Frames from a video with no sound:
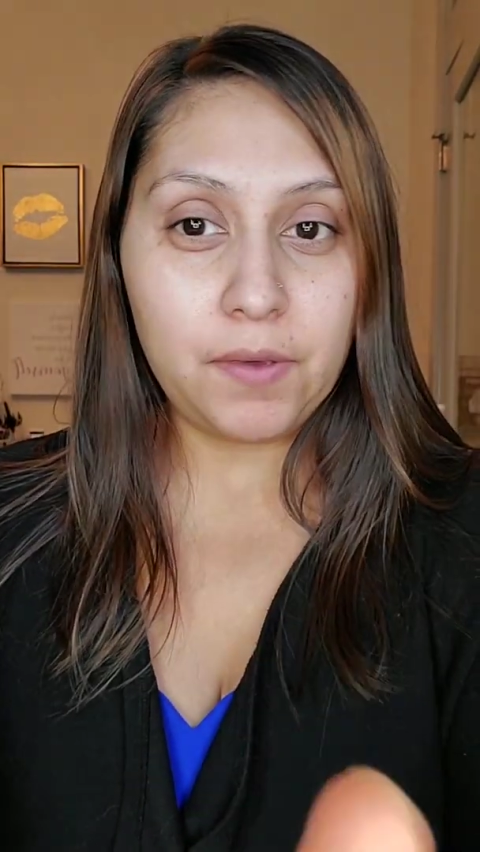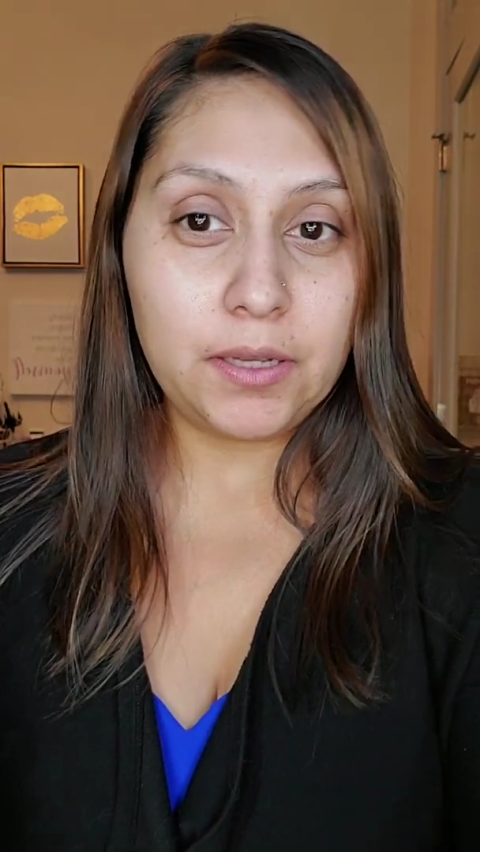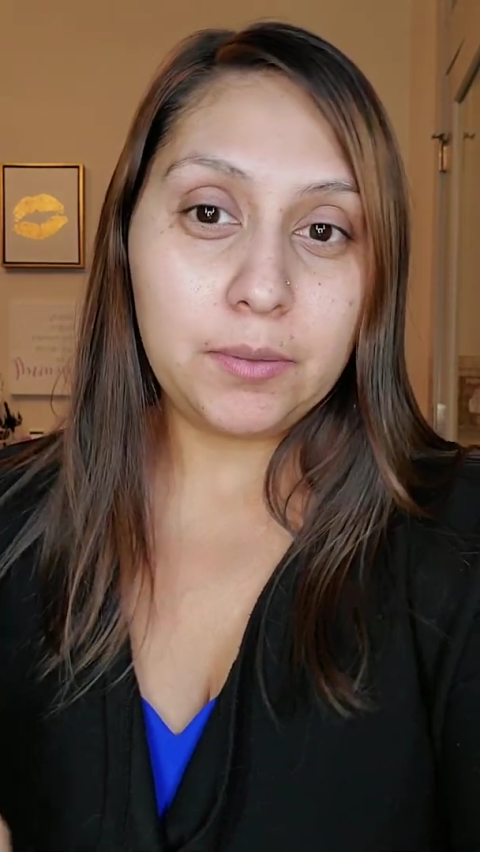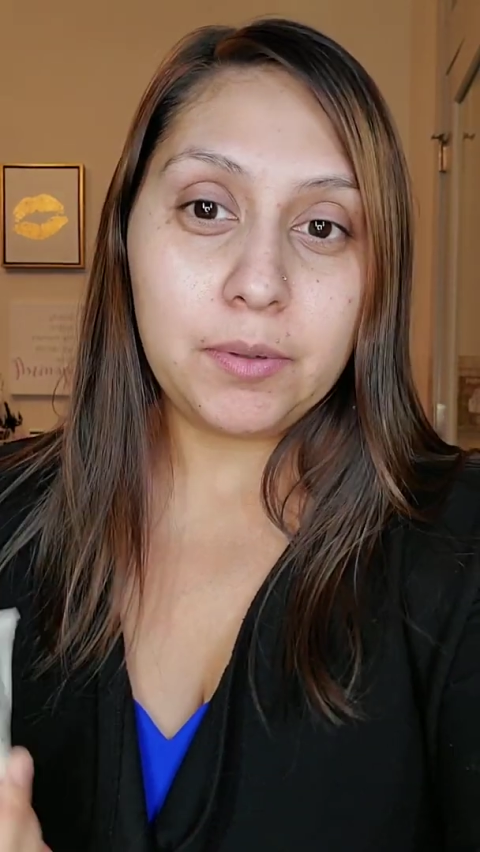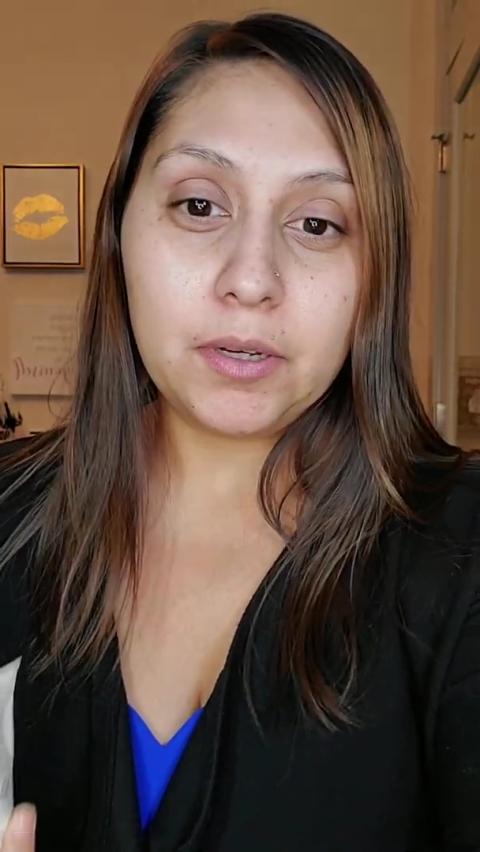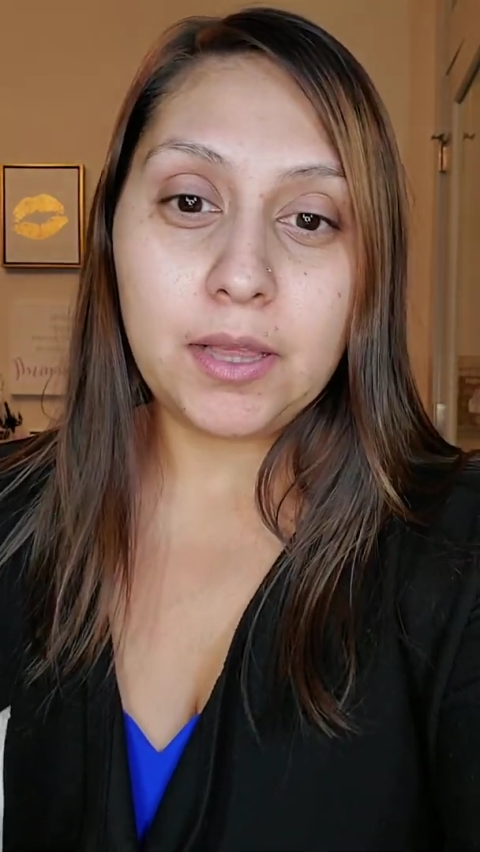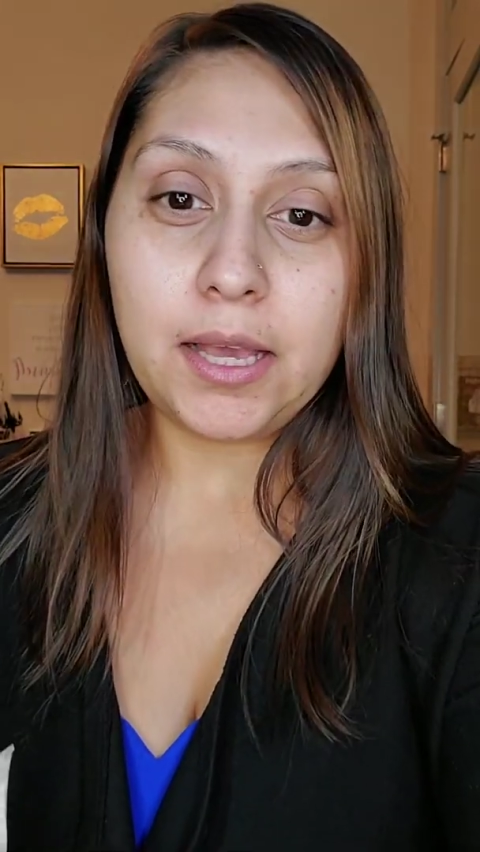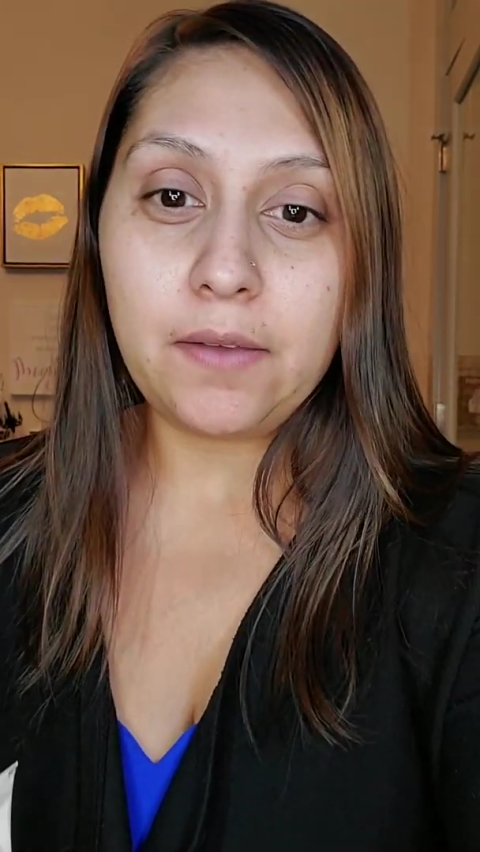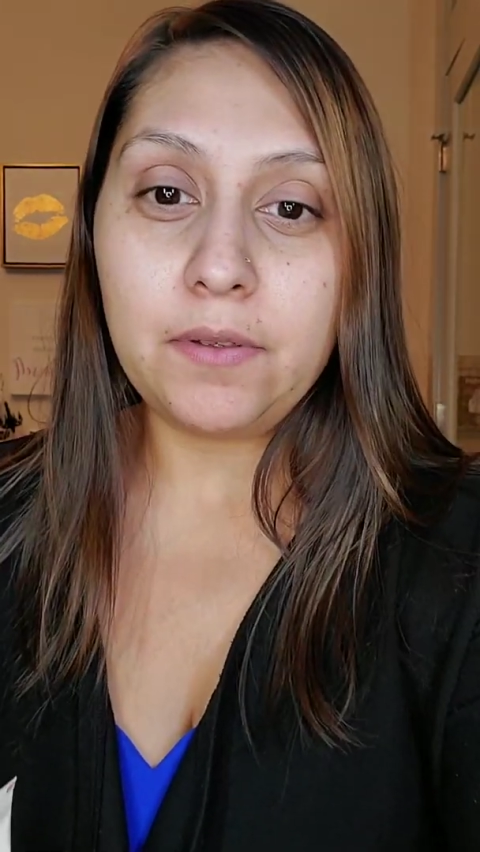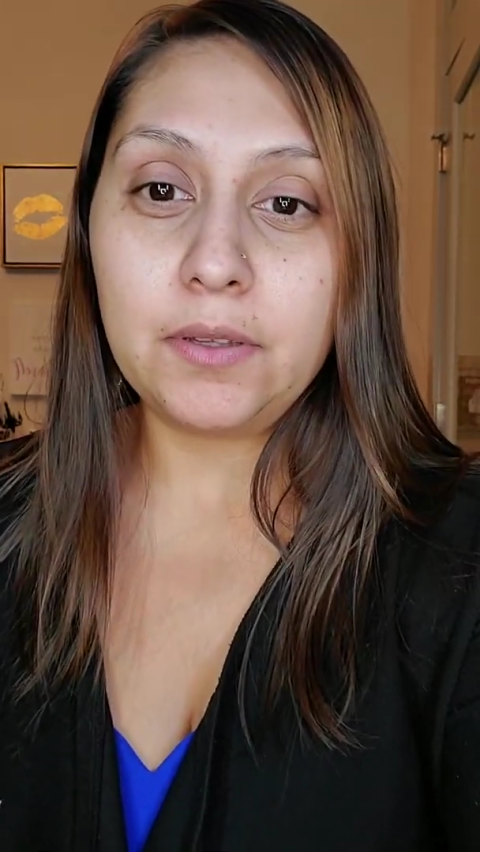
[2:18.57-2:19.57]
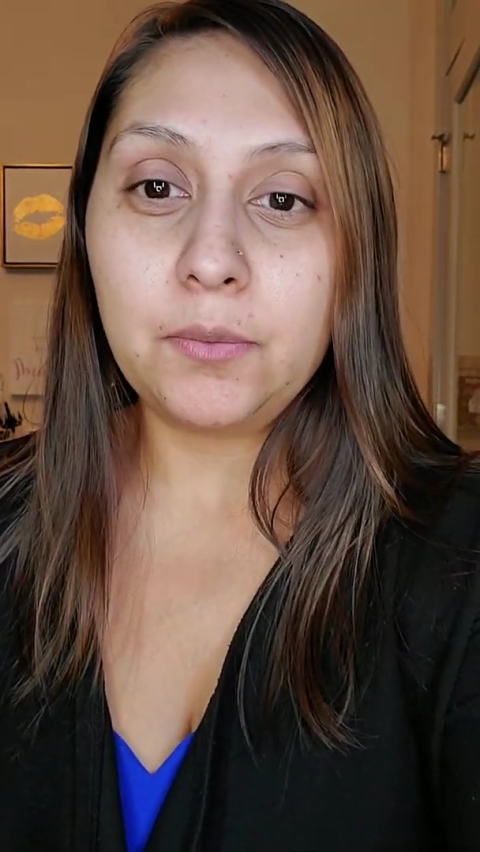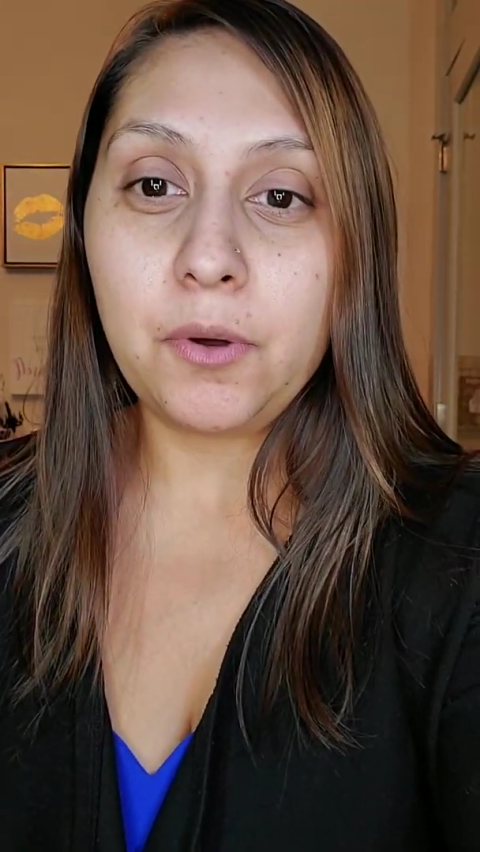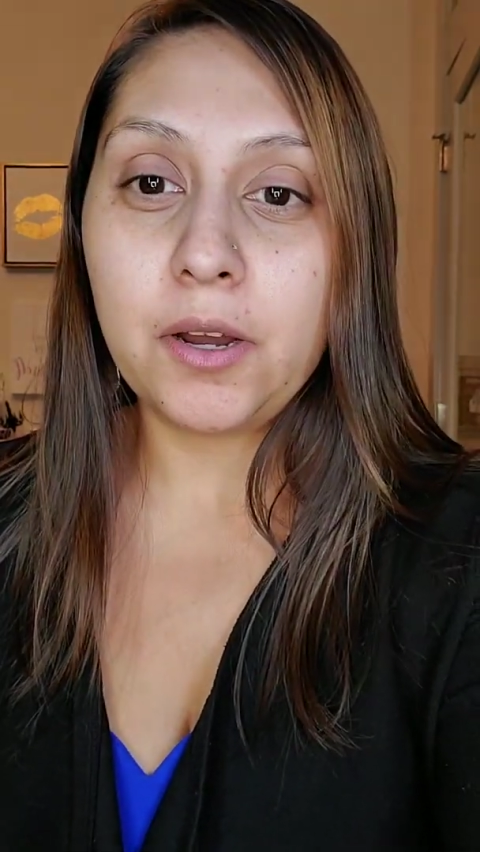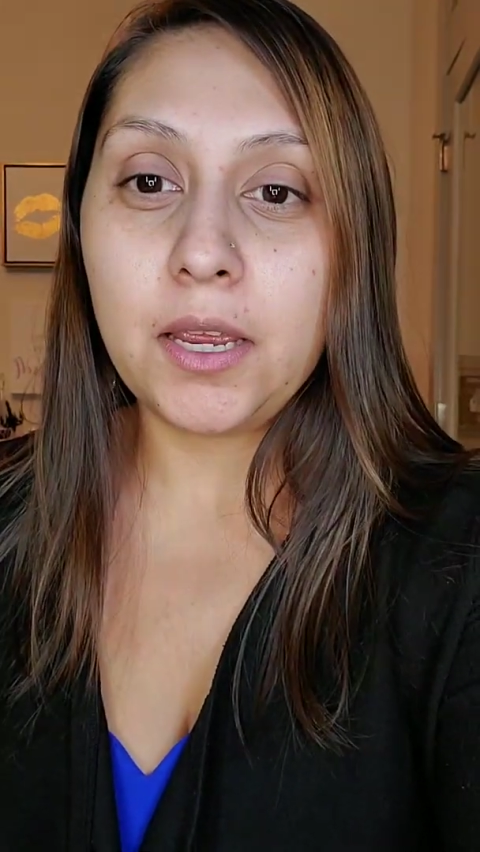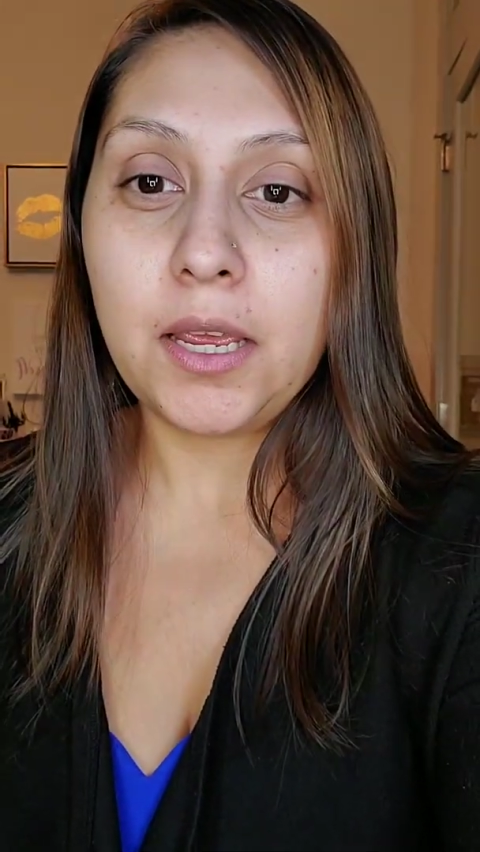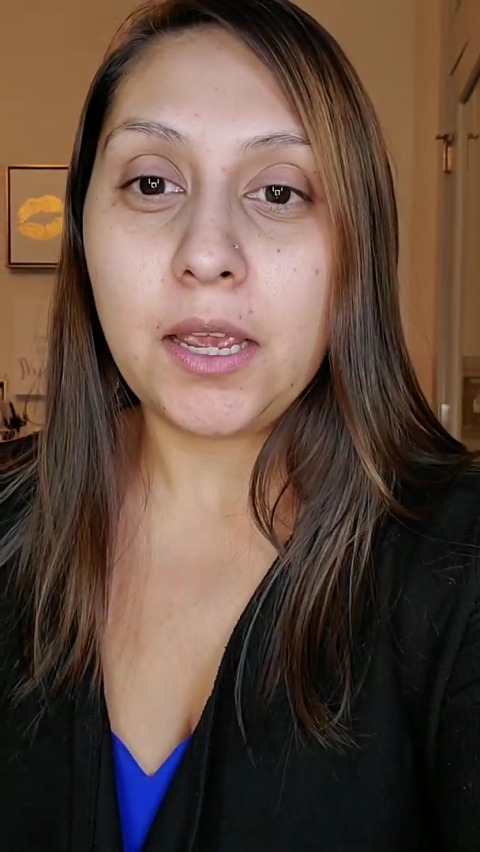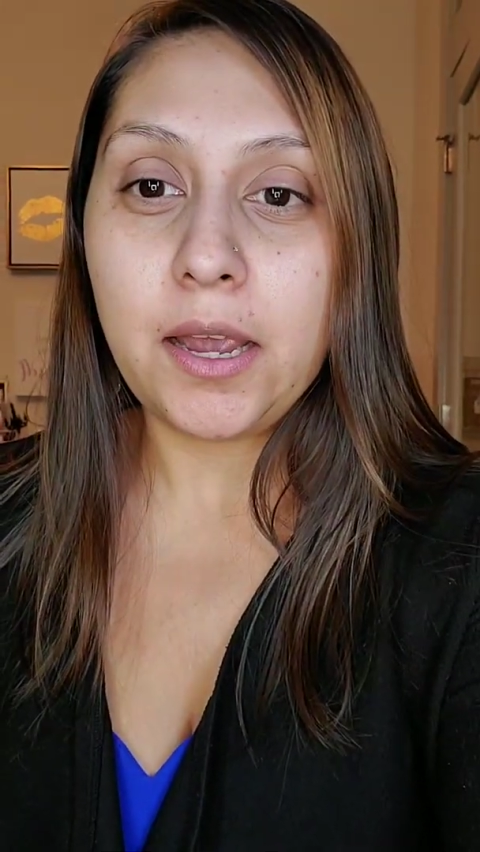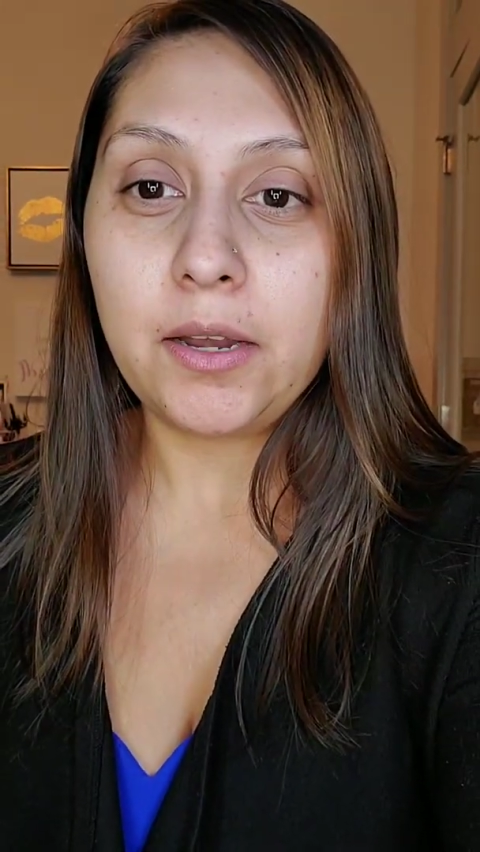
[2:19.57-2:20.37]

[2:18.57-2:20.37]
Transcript: Facebook Live is working.